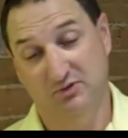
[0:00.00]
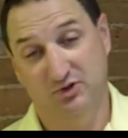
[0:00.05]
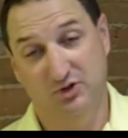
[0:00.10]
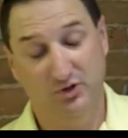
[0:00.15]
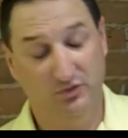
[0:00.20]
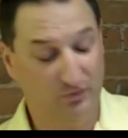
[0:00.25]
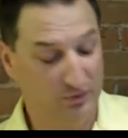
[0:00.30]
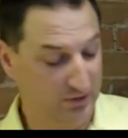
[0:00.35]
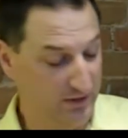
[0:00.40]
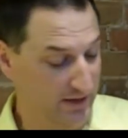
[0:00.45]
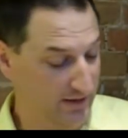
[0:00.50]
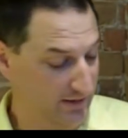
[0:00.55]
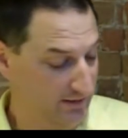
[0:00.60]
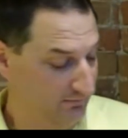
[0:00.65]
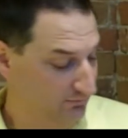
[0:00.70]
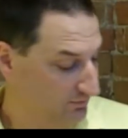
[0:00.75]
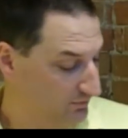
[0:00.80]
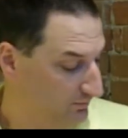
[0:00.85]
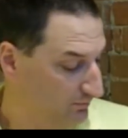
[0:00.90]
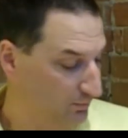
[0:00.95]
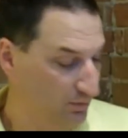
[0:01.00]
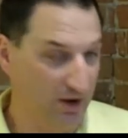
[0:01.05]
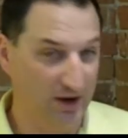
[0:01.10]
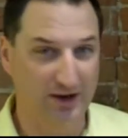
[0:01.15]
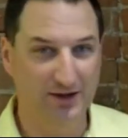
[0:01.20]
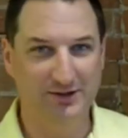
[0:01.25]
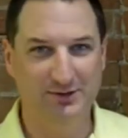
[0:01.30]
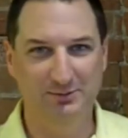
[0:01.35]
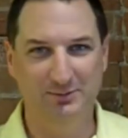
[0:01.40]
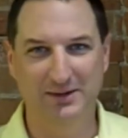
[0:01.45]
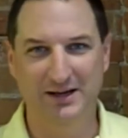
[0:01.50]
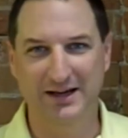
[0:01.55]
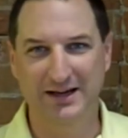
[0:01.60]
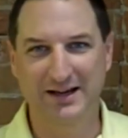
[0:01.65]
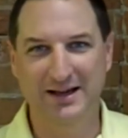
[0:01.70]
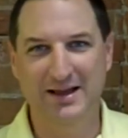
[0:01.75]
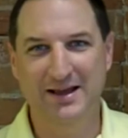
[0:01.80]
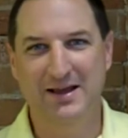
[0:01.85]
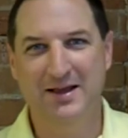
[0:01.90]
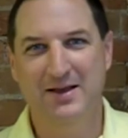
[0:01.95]
Truthfully, that even surprised
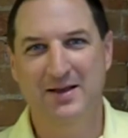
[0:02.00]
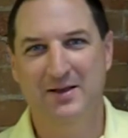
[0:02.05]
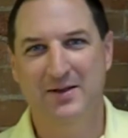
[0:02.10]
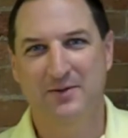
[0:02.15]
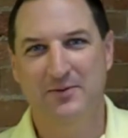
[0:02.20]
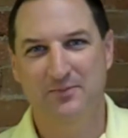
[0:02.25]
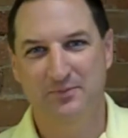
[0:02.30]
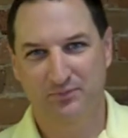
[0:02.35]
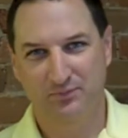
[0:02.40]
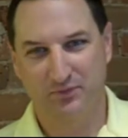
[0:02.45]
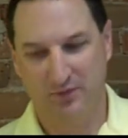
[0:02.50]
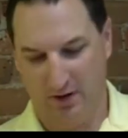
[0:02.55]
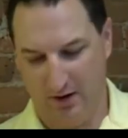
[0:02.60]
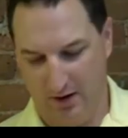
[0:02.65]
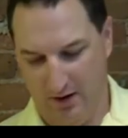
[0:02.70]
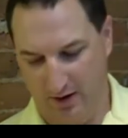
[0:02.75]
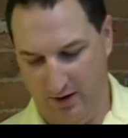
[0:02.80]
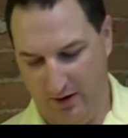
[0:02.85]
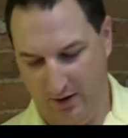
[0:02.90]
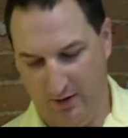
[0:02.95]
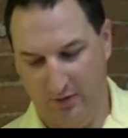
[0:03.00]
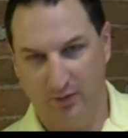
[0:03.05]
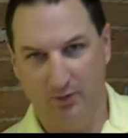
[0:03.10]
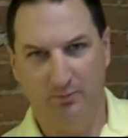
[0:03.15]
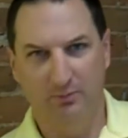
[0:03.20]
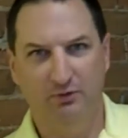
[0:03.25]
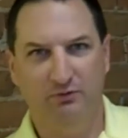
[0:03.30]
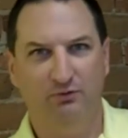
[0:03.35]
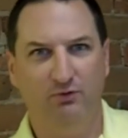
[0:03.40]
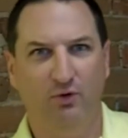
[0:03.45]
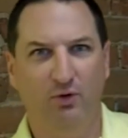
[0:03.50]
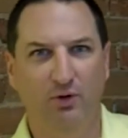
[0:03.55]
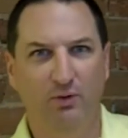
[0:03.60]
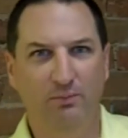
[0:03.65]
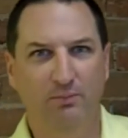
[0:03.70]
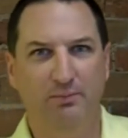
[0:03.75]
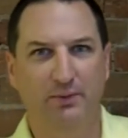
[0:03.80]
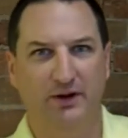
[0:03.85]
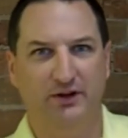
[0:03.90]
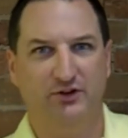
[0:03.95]
me. The
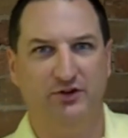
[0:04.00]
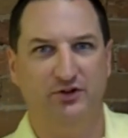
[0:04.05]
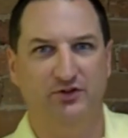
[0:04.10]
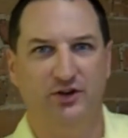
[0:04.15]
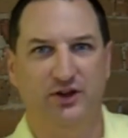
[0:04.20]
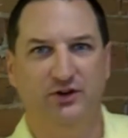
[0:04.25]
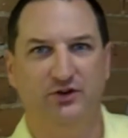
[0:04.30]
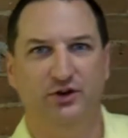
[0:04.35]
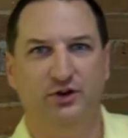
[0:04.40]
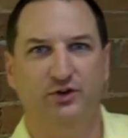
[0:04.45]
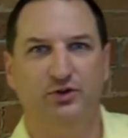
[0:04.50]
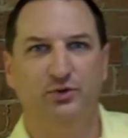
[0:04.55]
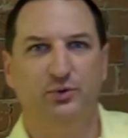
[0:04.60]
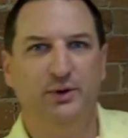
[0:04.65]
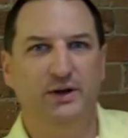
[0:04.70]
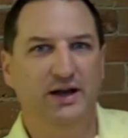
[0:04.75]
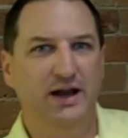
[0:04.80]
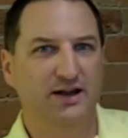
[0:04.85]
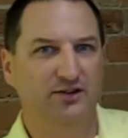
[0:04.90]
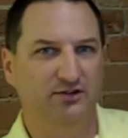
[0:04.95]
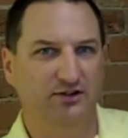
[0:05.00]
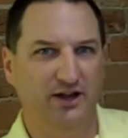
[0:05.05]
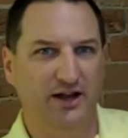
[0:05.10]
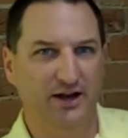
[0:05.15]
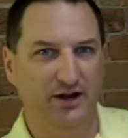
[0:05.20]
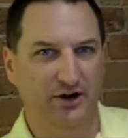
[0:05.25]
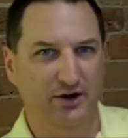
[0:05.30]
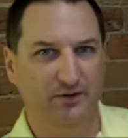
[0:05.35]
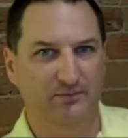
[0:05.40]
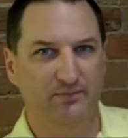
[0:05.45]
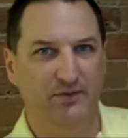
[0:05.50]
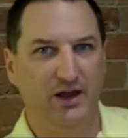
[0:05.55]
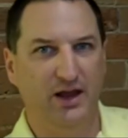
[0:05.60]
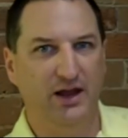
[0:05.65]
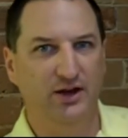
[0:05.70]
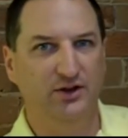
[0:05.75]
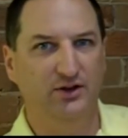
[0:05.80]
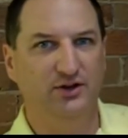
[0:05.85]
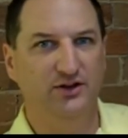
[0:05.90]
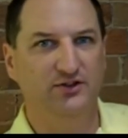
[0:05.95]
before pictures I took 3 days later,
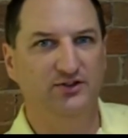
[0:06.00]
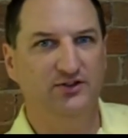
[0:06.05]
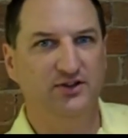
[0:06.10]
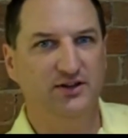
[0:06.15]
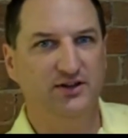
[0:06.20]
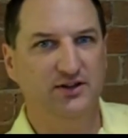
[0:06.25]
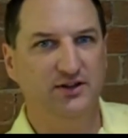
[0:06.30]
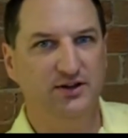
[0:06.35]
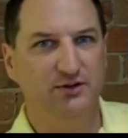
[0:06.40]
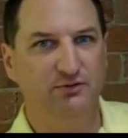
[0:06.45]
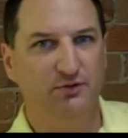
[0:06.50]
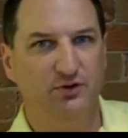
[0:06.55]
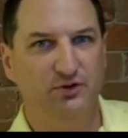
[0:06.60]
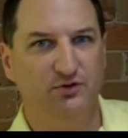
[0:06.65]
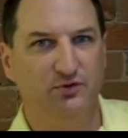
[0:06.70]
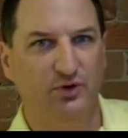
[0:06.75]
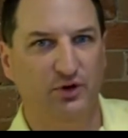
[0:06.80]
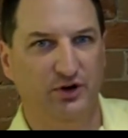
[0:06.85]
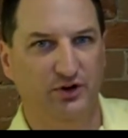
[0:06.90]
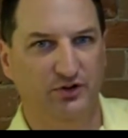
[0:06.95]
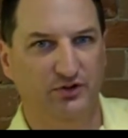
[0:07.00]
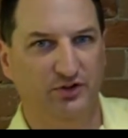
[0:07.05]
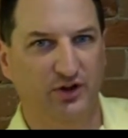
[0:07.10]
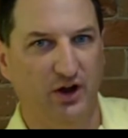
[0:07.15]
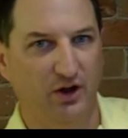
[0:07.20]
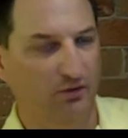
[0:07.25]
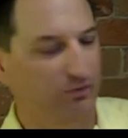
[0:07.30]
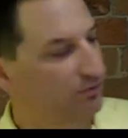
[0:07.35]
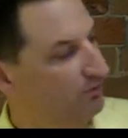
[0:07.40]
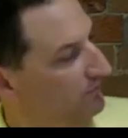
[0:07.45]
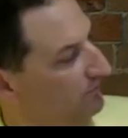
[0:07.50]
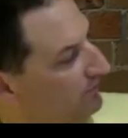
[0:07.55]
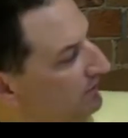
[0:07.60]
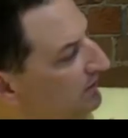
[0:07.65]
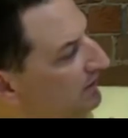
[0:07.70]
and you can see the difference for yourself.